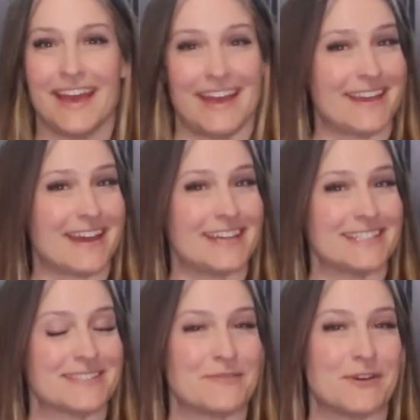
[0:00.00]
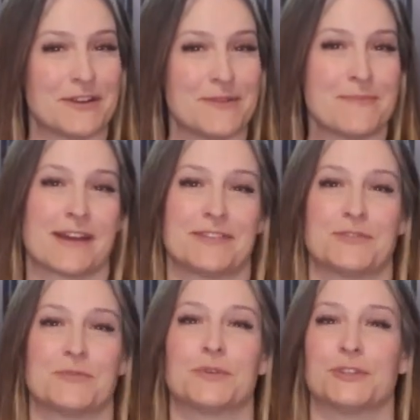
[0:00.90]
Hey guys, welcome back
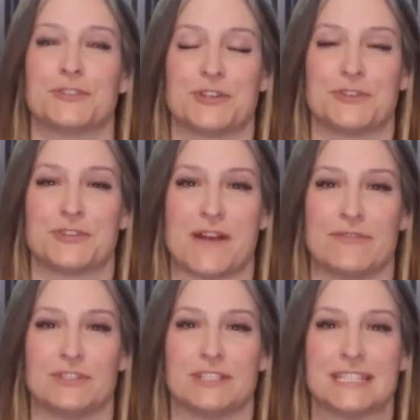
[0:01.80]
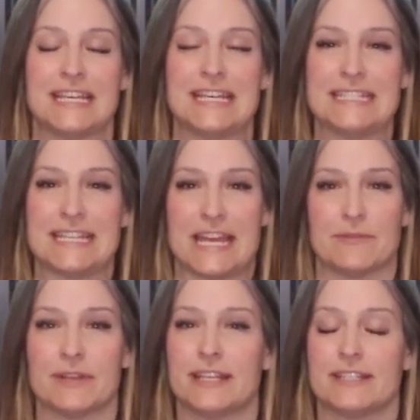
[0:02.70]
to World Joe Traveled. Today
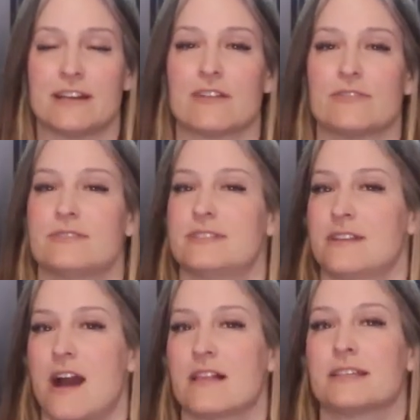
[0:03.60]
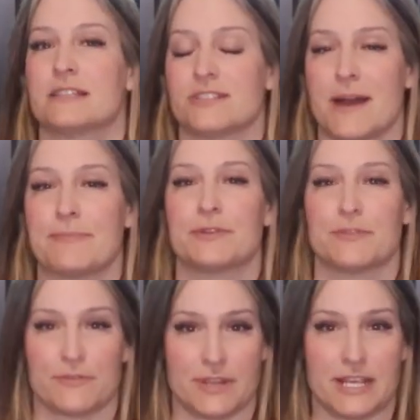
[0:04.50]
we're going to talk through Scotland Chapter
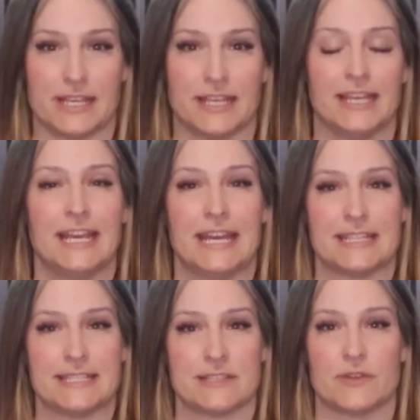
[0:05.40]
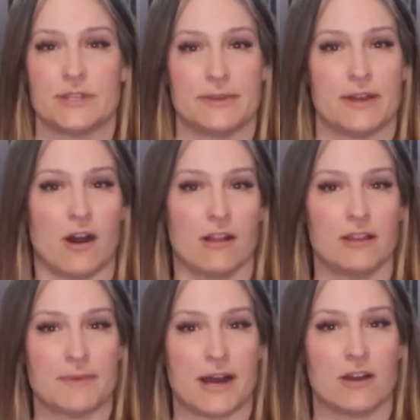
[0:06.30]
3, and this is going to be
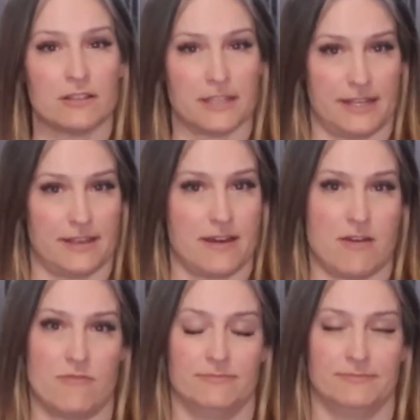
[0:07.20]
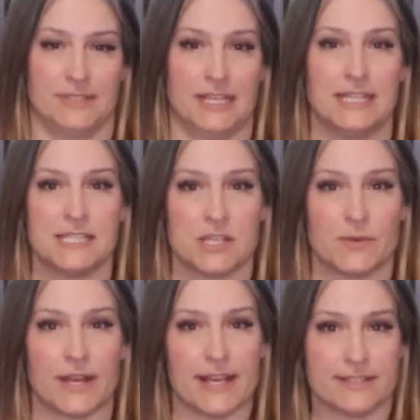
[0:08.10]
all about Glencoe. So
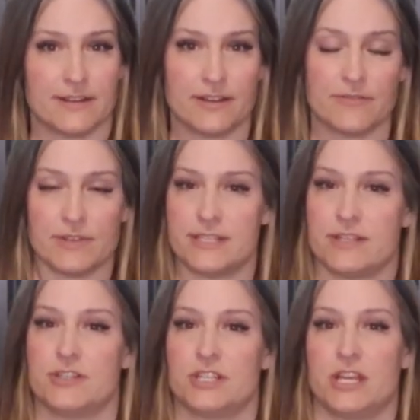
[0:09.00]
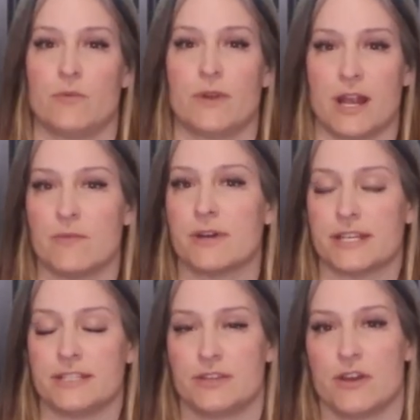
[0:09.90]
when I started researching where I
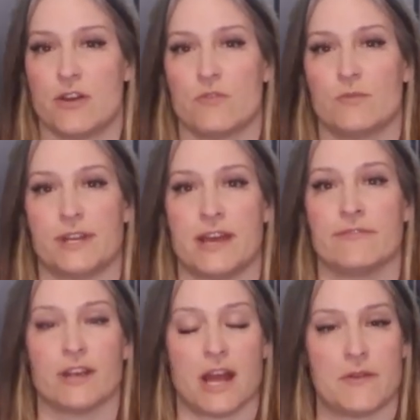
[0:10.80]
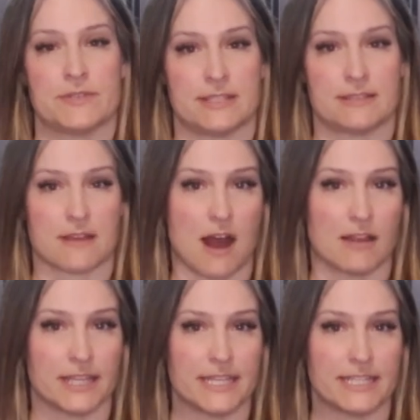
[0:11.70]
wanted to go whenever I was in
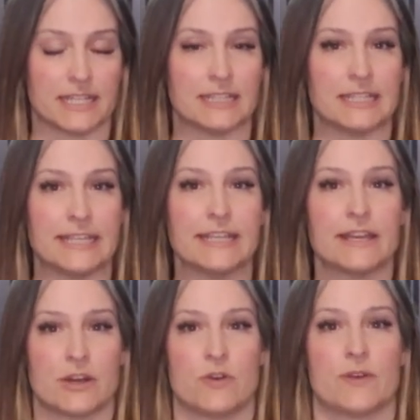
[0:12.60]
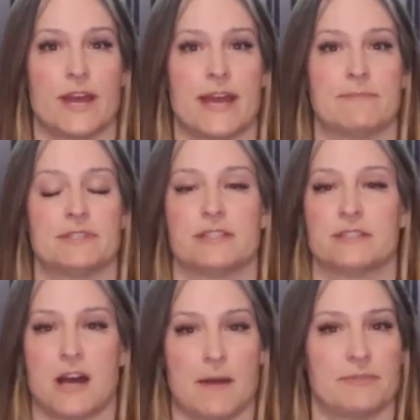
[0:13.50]
Scotland, Glencoe came to the
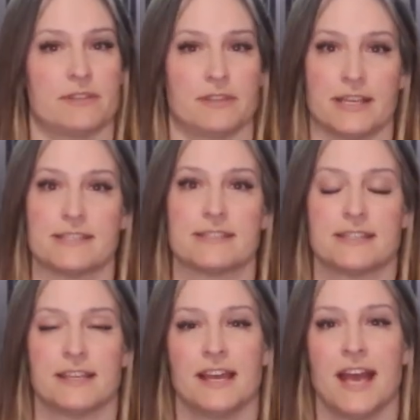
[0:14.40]
top of the list.